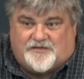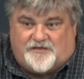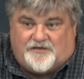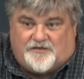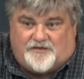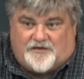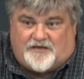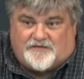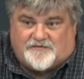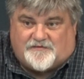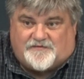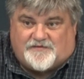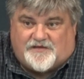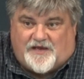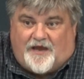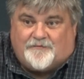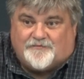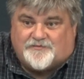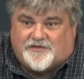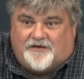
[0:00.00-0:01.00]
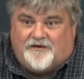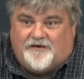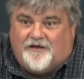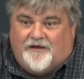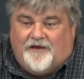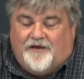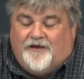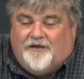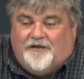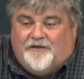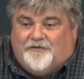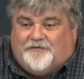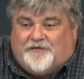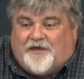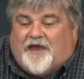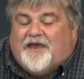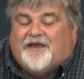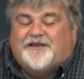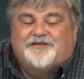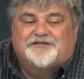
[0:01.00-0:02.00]
in the days of Samson,
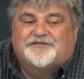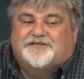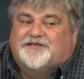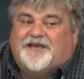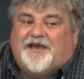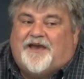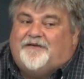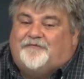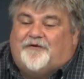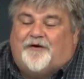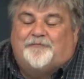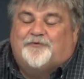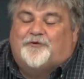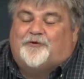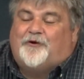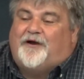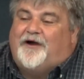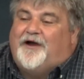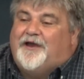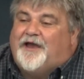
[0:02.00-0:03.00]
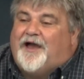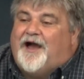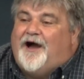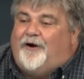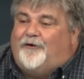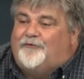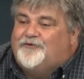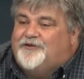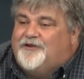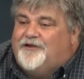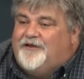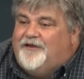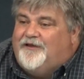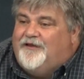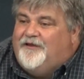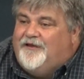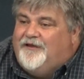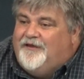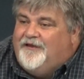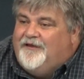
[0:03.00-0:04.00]
they just gave up crying out.
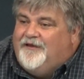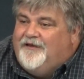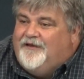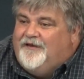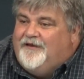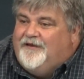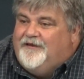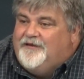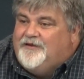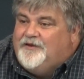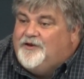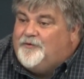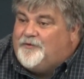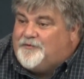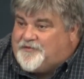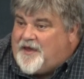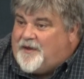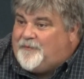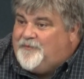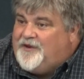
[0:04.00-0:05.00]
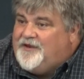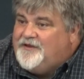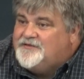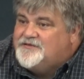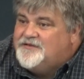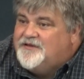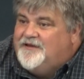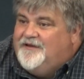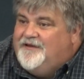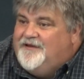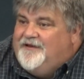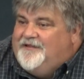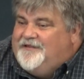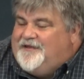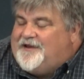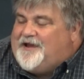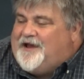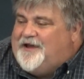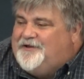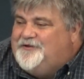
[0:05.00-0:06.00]
You know what that means?
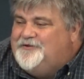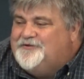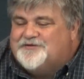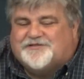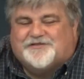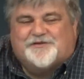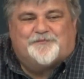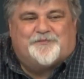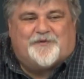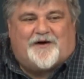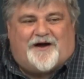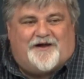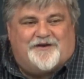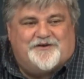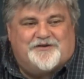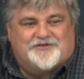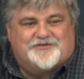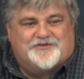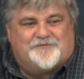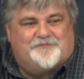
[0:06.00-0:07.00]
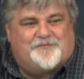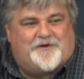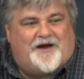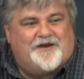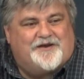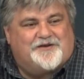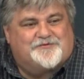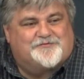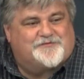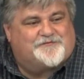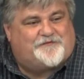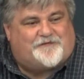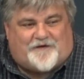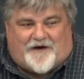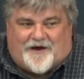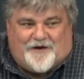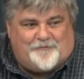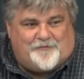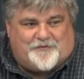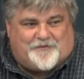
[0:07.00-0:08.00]
They got used to bondage, and bondage was
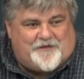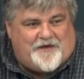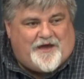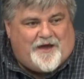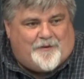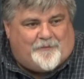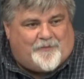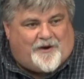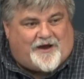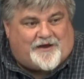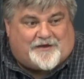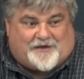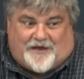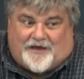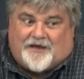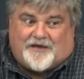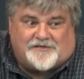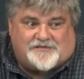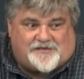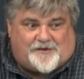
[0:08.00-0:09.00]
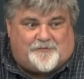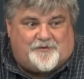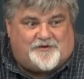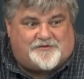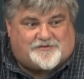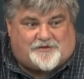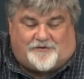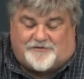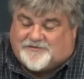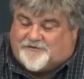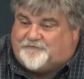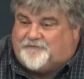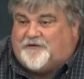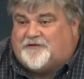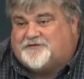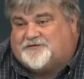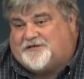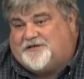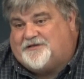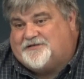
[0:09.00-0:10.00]
fine with them, I guess. I mean, as long as the
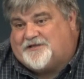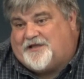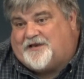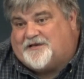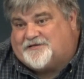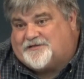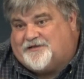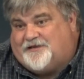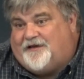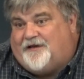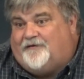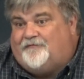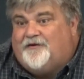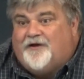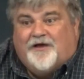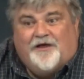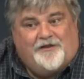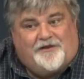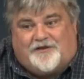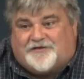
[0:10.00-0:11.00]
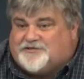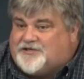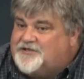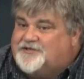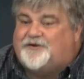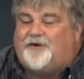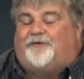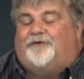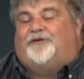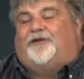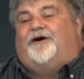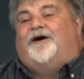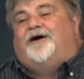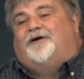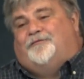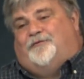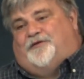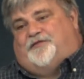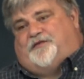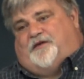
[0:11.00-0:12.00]
Philistines let us live, let's just go
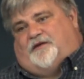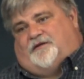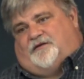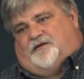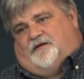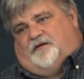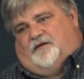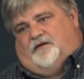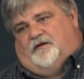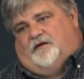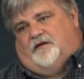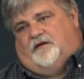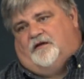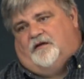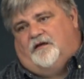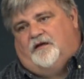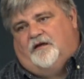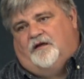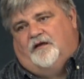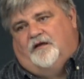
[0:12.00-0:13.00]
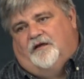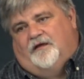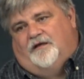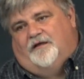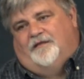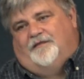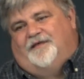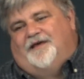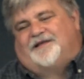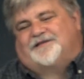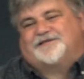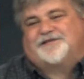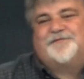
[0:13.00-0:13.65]
along with it. That's